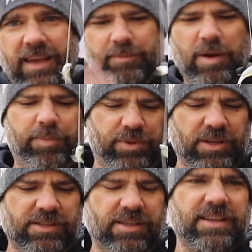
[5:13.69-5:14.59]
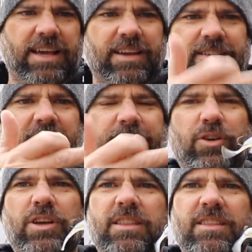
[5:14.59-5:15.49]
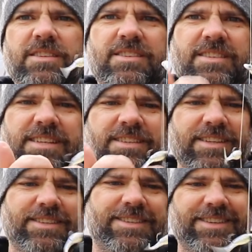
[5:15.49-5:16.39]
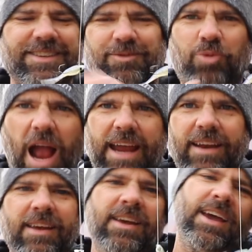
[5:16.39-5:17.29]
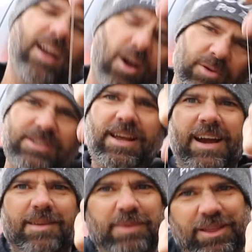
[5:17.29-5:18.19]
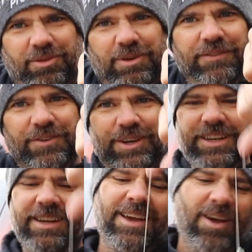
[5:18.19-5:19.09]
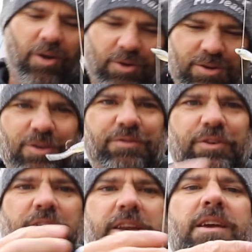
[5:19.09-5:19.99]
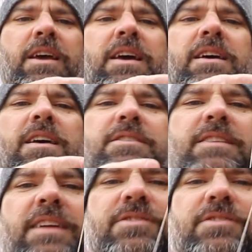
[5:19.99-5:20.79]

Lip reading: came up with this because I could never get this distance right. It always tried to be 3 foot or 2 foot. Since I